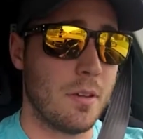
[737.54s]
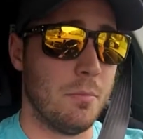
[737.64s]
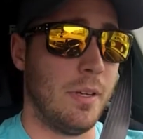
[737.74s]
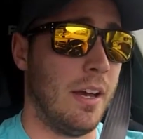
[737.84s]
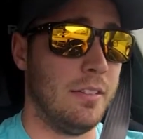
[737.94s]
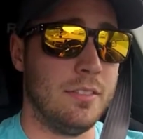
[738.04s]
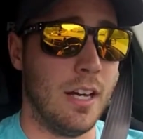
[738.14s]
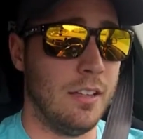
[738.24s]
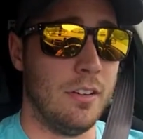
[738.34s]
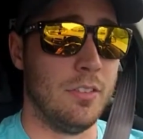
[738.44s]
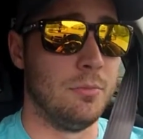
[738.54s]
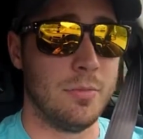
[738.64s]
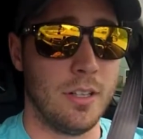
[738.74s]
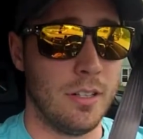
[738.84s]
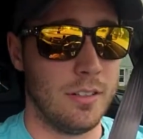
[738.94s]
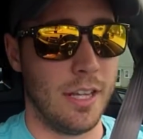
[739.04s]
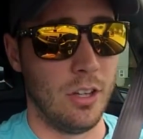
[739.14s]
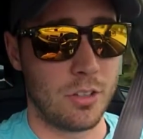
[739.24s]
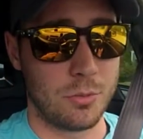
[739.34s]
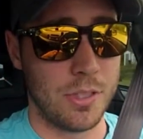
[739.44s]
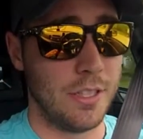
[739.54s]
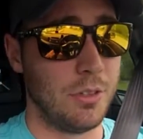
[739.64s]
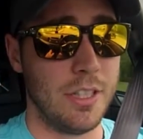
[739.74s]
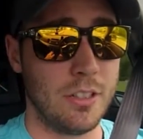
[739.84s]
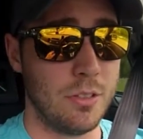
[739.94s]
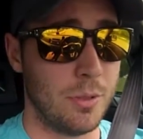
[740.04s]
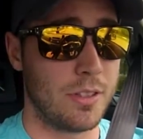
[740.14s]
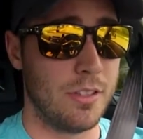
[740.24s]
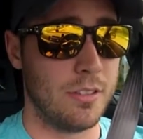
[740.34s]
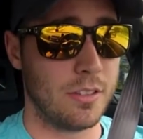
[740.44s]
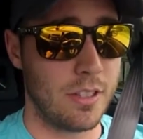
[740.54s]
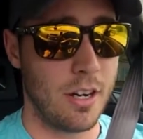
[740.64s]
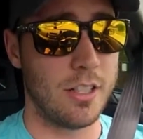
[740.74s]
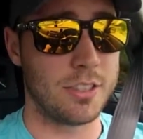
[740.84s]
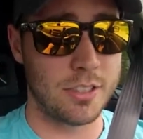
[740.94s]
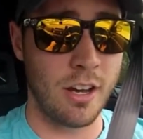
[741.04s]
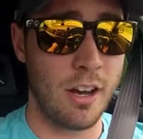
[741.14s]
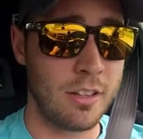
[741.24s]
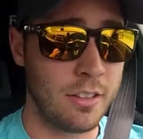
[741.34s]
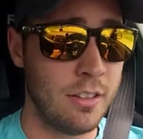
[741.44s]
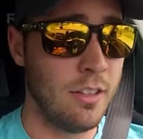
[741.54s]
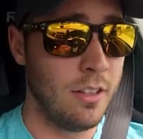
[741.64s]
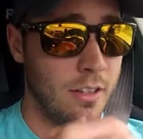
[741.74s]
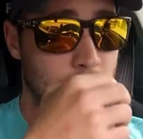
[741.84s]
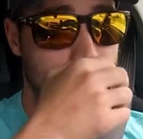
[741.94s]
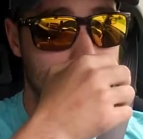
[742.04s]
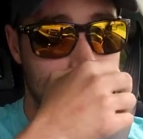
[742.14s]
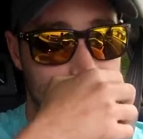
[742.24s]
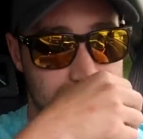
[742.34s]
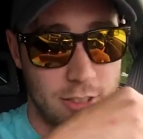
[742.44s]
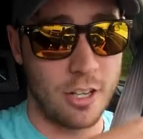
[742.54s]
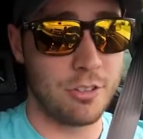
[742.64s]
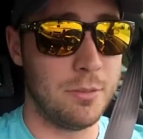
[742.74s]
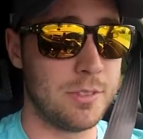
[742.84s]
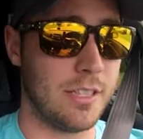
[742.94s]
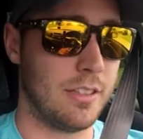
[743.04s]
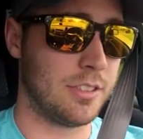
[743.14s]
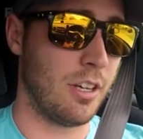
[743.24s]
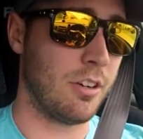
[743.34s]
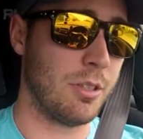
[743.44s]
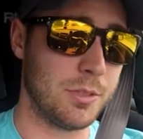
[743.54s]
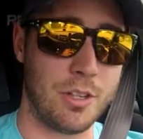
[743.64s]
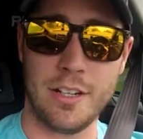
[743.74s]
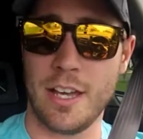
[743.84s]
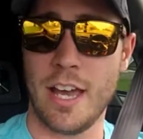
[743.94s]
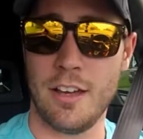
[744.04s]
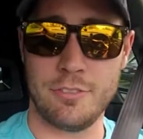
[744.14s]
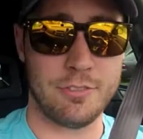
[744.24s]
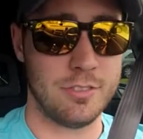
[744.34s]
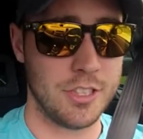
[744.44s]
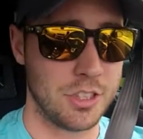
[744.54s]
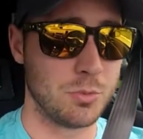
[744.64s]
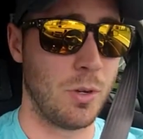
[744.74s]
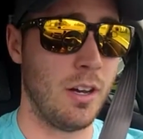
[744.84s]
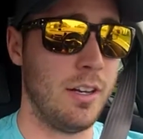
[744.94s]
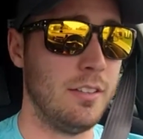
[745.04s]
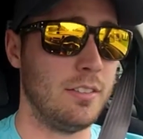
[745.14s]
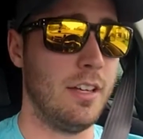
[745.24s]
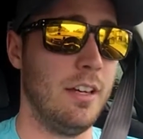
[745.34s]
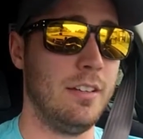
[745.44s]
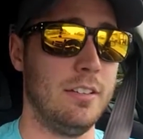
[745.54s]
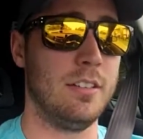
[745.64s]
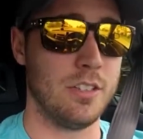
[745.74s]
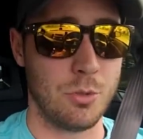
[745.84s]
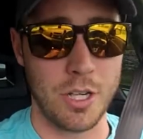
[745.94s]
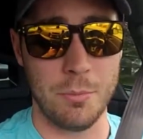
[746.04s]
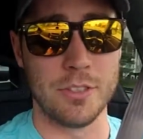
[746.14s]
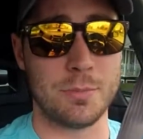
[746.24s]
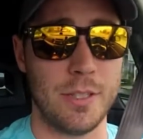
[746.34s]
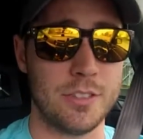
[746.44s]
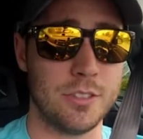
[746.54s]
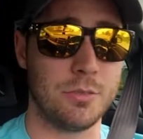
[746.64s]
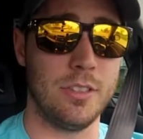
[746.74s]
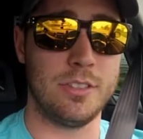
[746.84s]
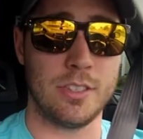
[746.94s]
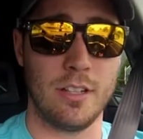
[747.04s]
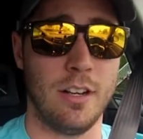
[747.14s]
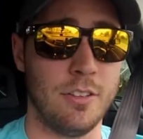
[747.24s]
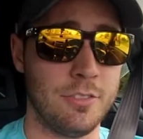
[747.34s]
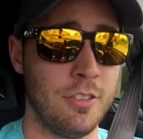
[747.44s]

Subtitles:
But yeah, I love them. They look really, really good with the car stock. When you have the stock rims, like the stock rims are 8.5 inches wide, and the 20 mil spacers really set off